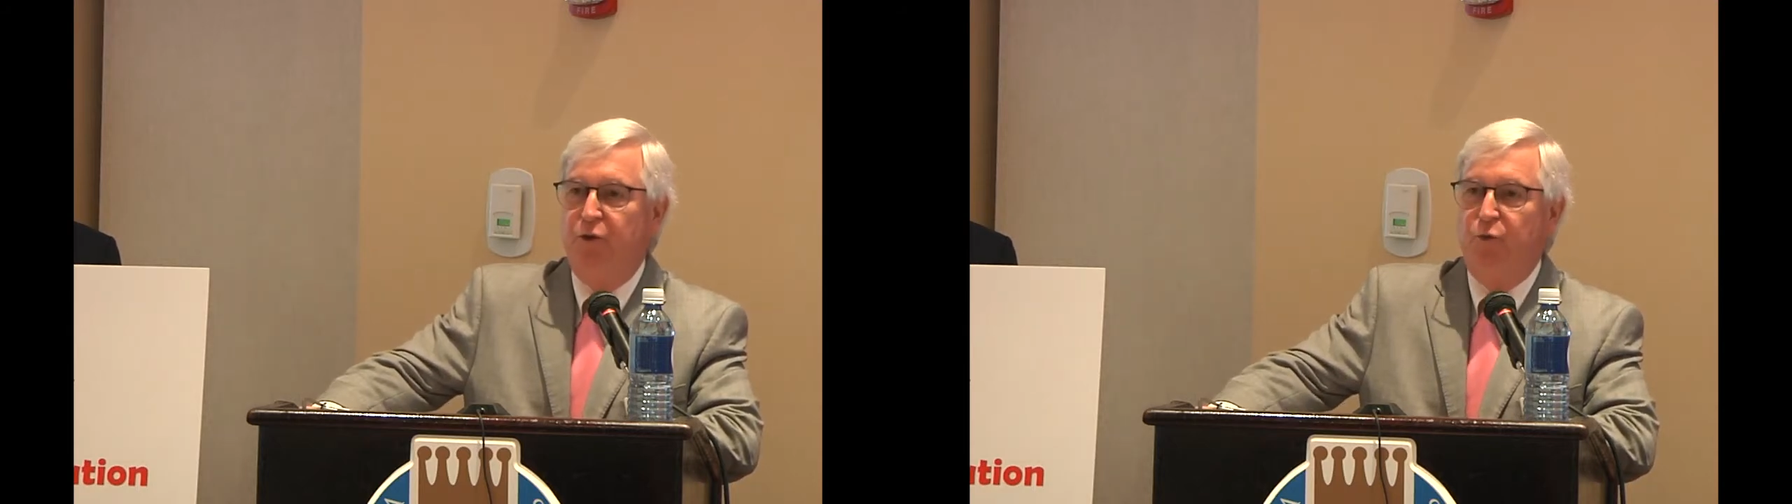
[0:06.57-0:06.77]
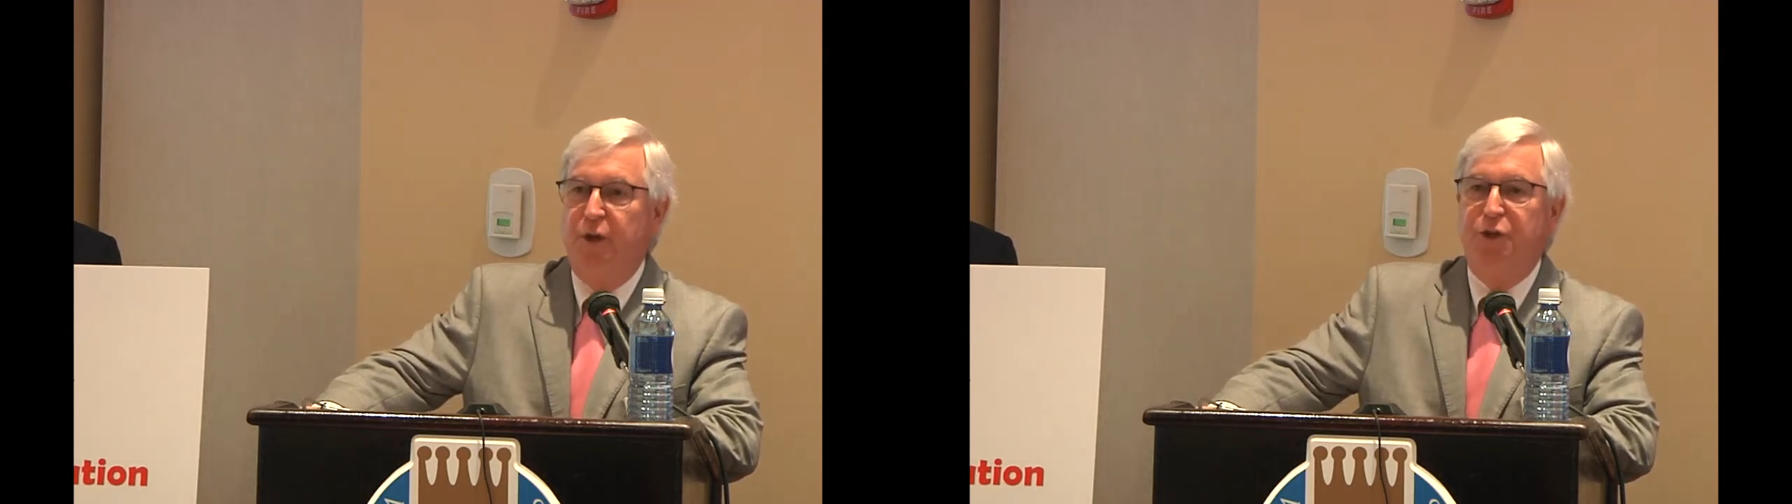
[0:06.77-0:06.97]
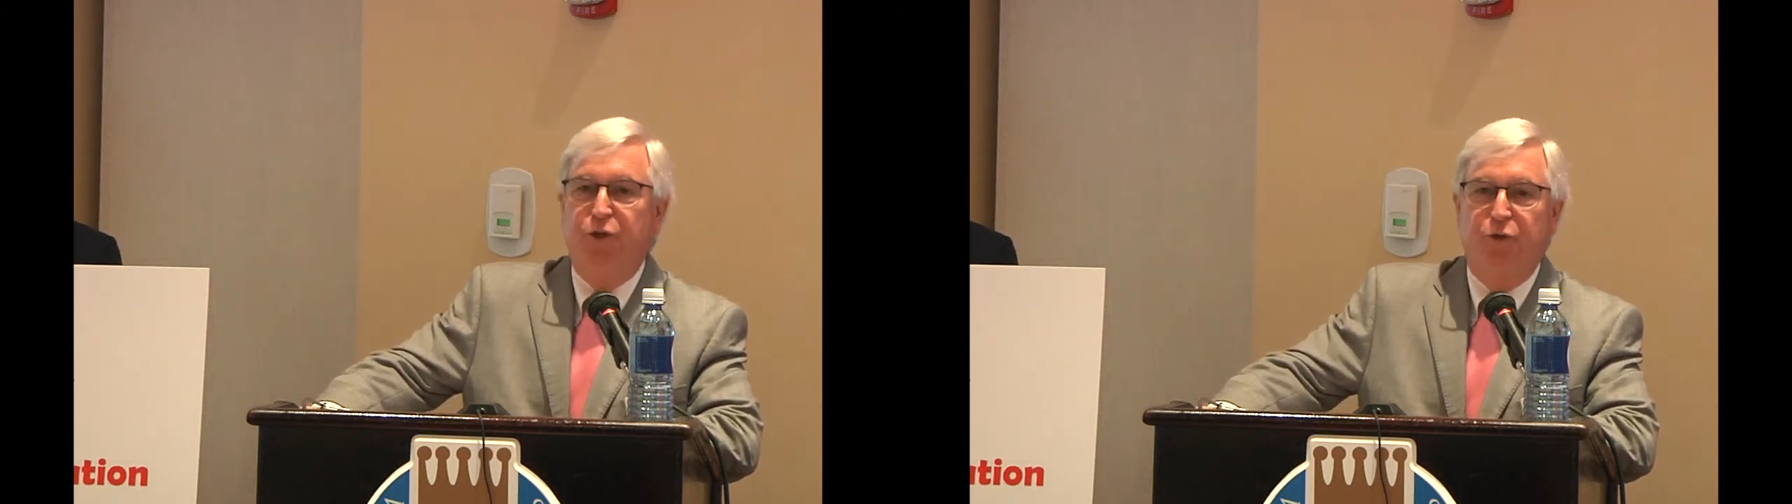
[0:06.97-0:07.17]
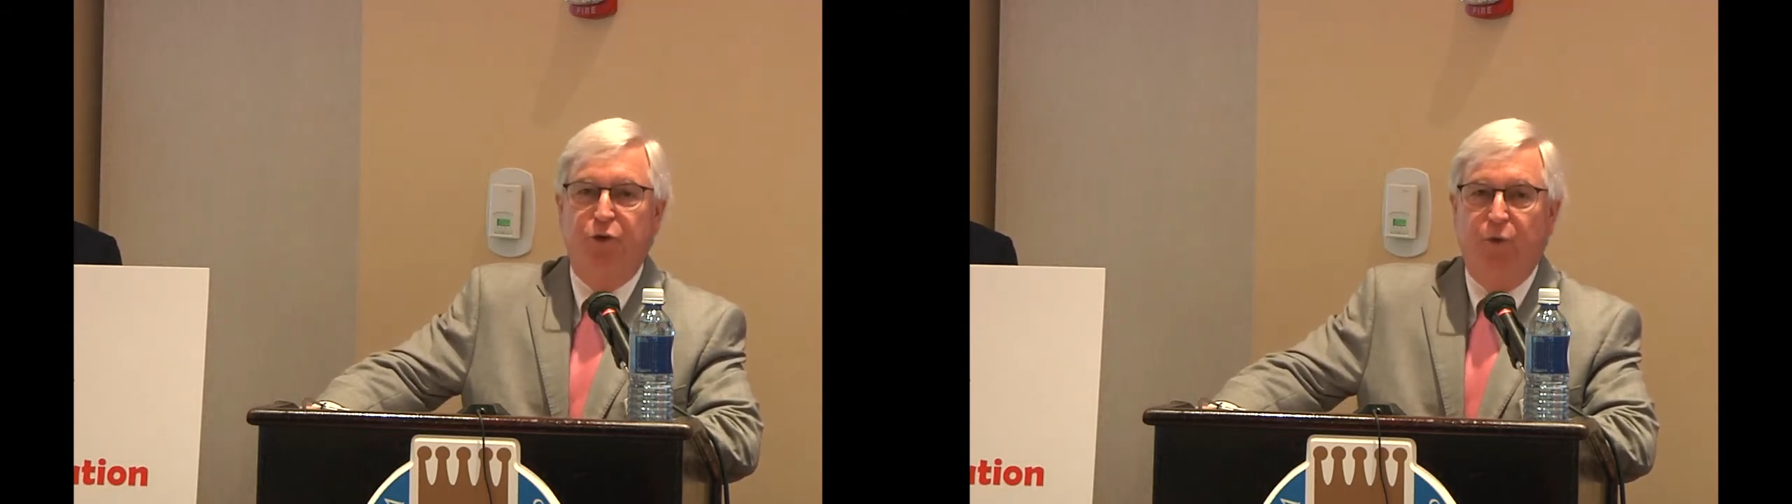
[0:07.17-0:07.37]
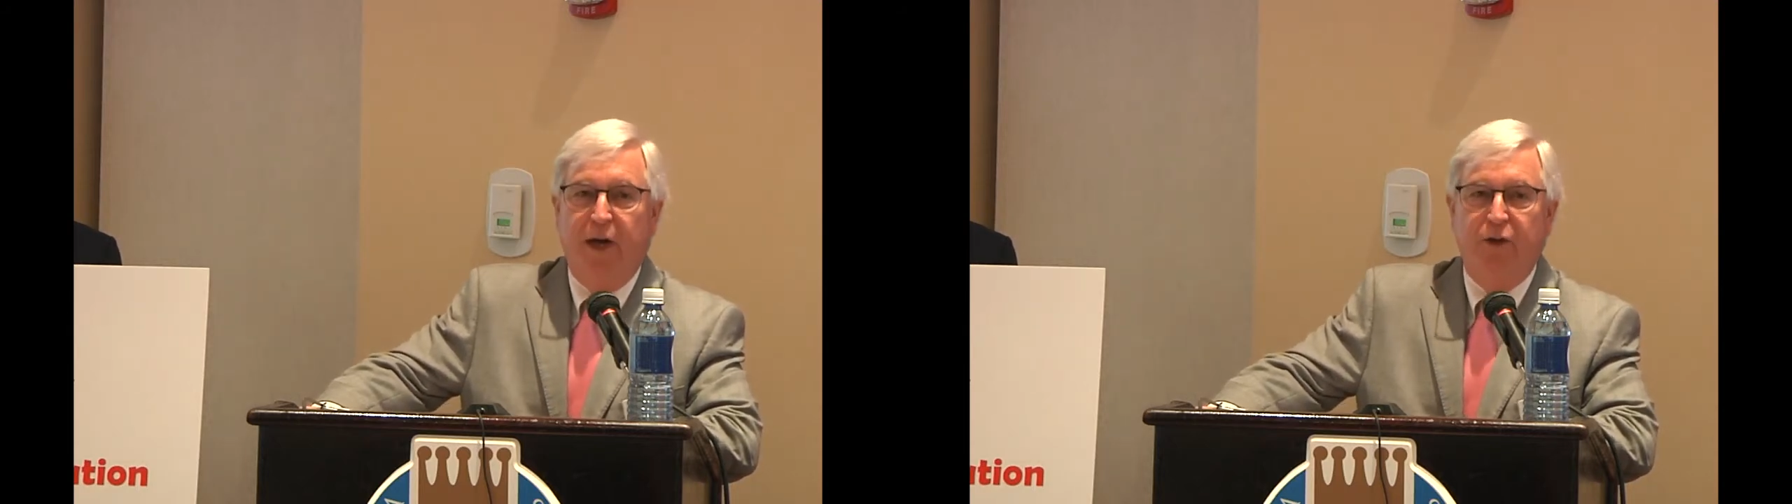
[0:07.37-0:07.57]
the Regional
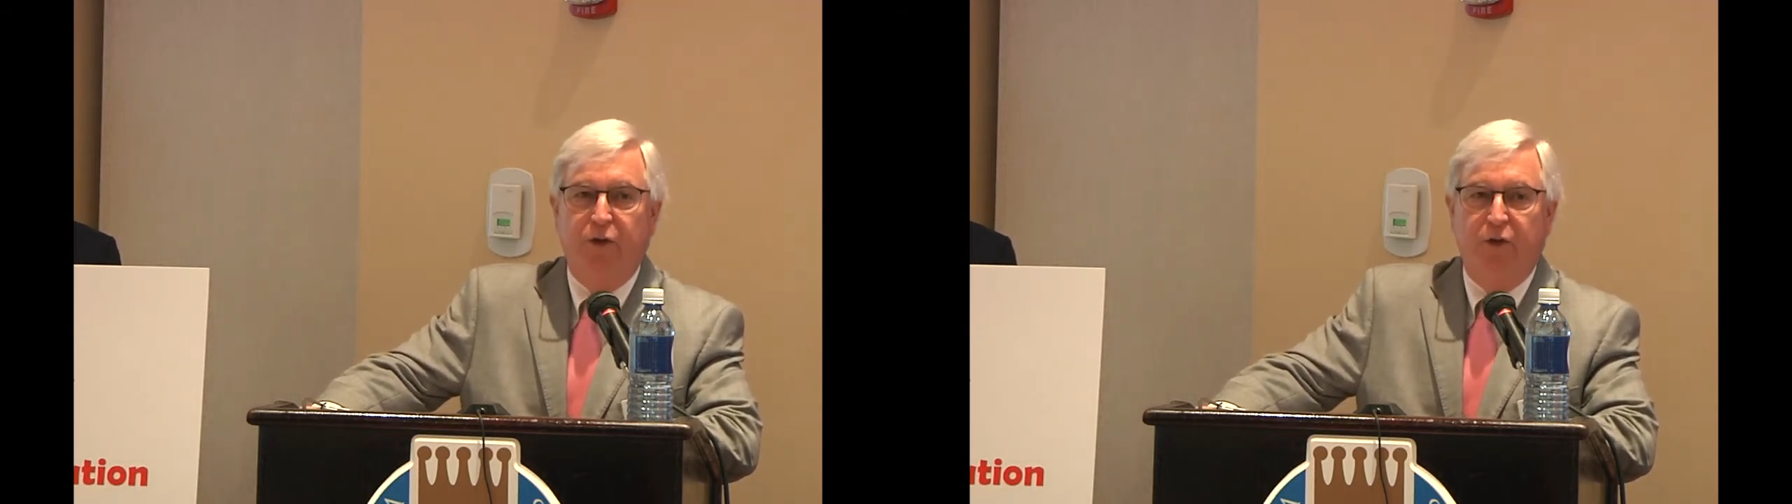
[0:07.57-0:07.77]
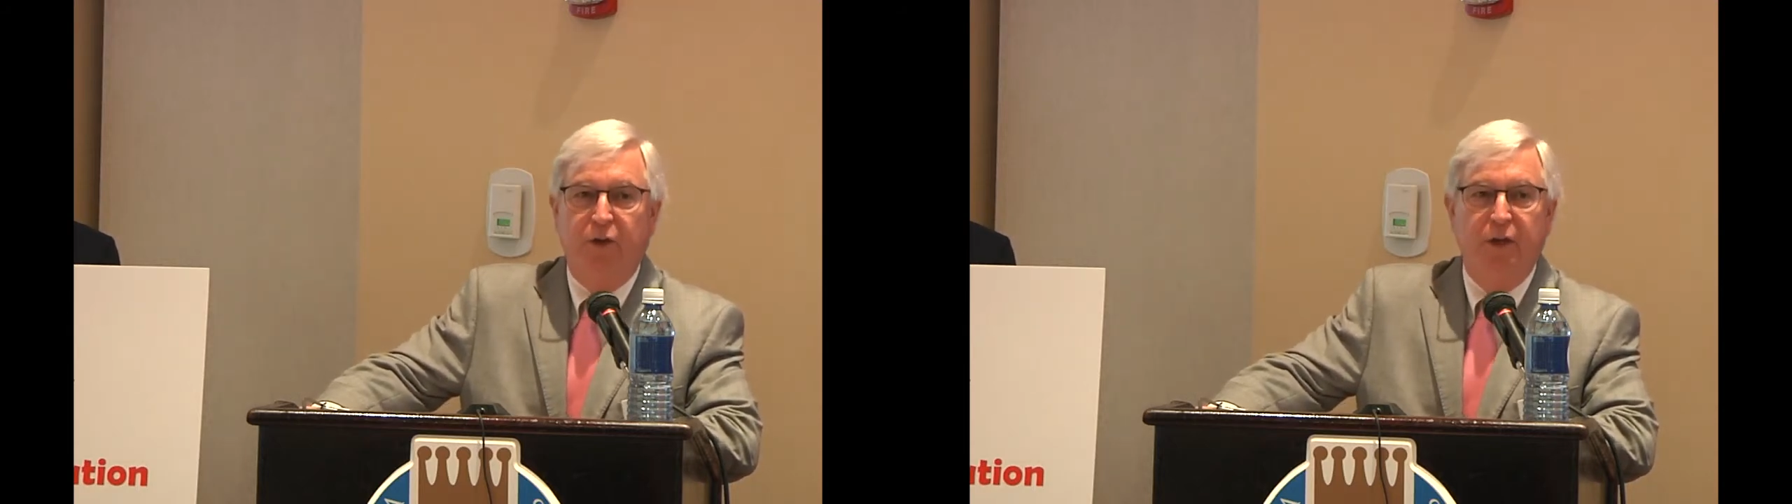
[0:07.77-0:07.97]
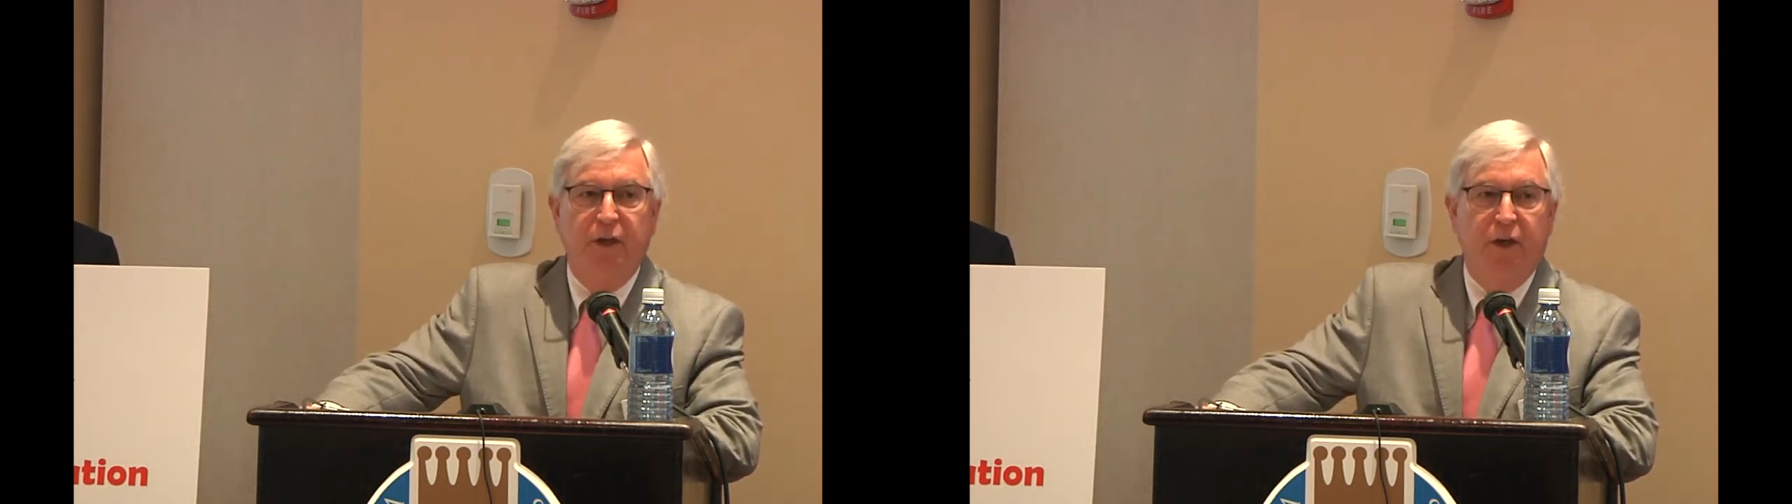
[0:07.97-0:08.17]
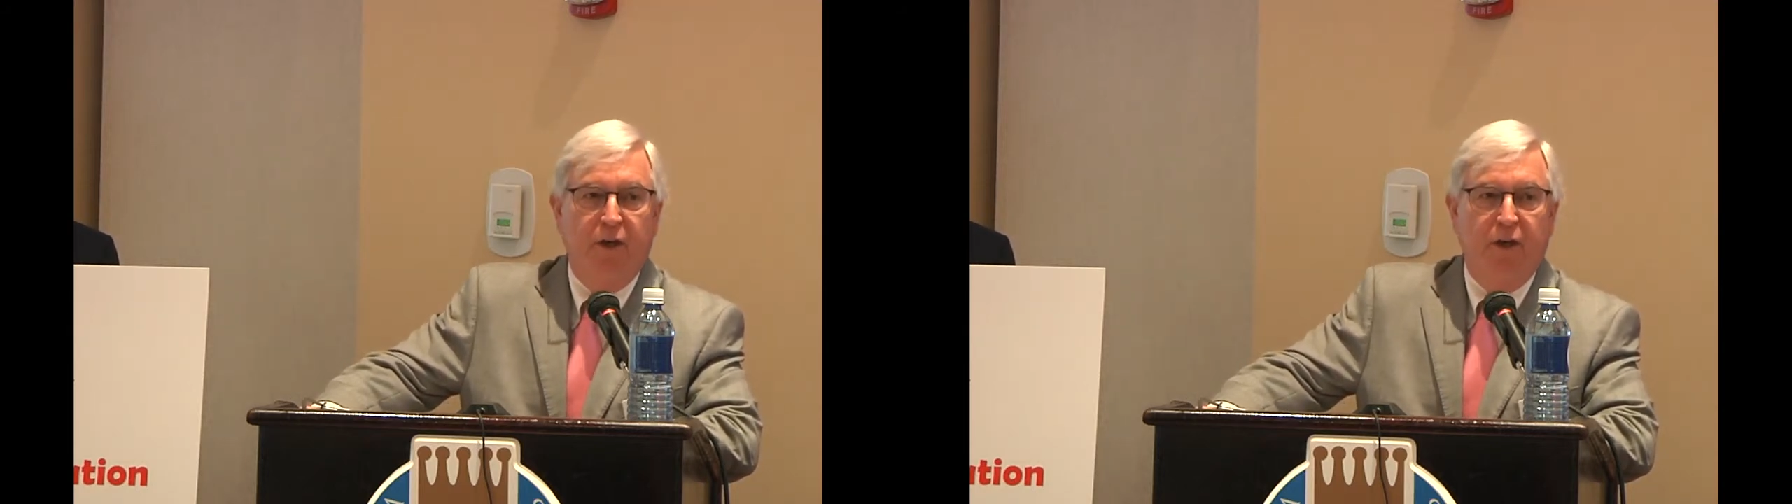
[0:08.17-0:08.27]
Director